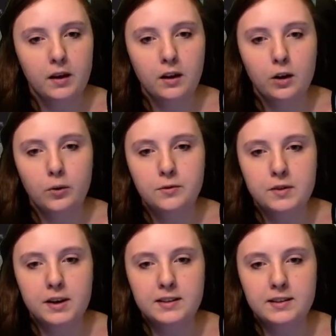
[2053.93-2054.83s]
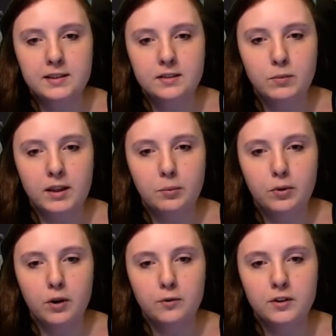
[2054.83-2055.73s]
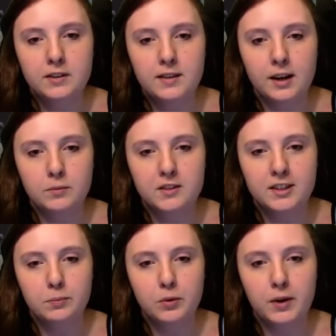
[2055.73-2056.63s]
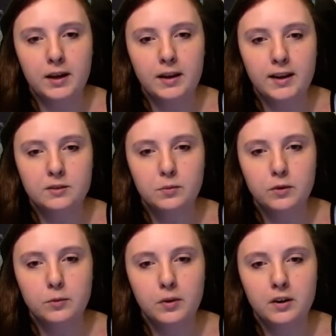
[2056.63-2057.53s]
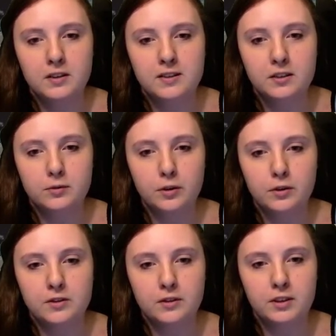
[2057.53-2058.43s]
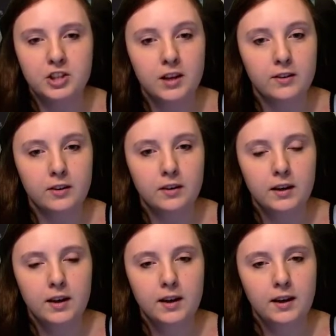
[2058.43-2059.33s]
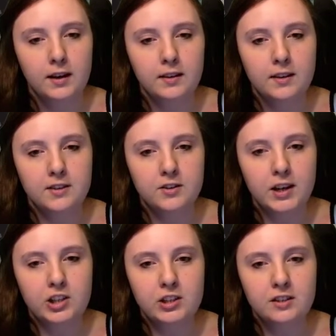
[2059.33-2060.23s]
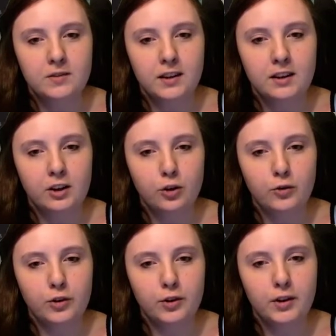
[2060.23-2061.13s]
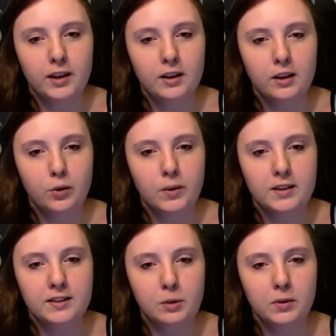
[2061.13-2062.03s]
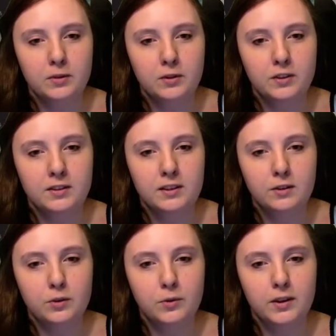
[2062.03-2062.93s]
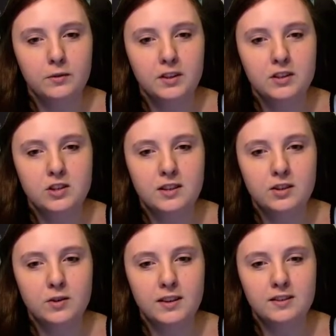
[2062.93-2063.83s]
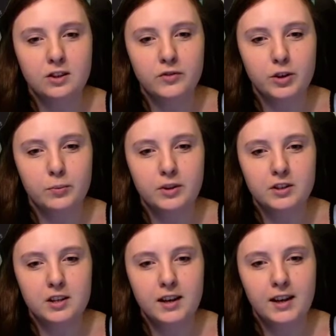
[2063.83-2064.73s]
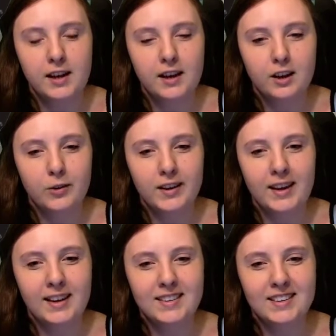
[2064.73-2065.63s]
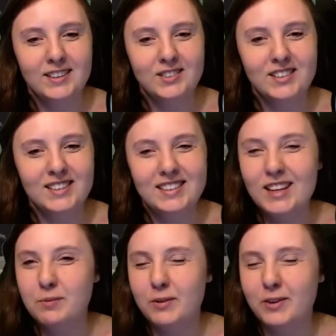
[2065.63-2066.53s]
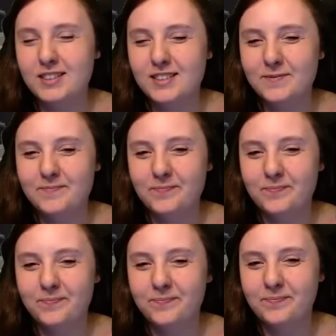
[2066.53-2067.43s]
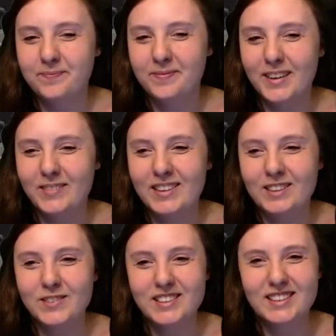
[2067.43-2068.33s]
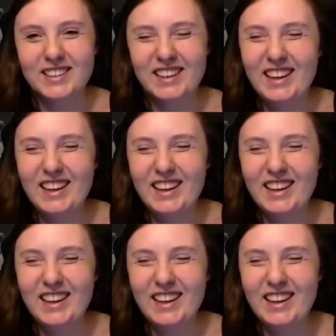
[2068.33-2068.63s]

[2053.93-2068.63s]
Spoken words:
Chloe finds this to be the perfect time to slip away, as both parties are focused on each other. The distraction is finally over, and Chloe is able to continue and finish the terrain survey report. Chloe gains a logic skill point. Well, that was good.